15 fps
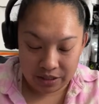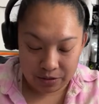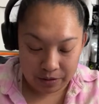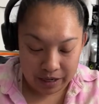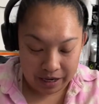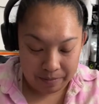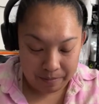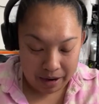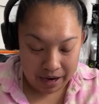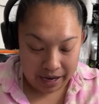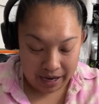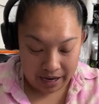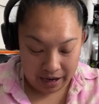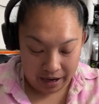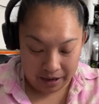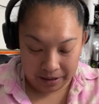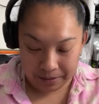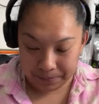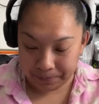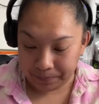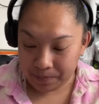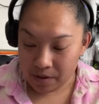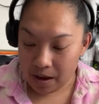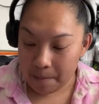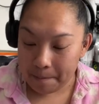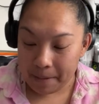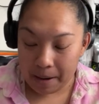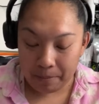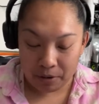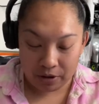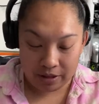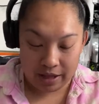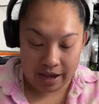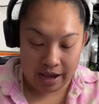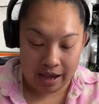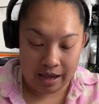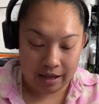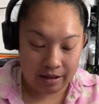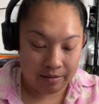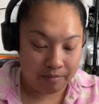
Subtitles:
during my birthday,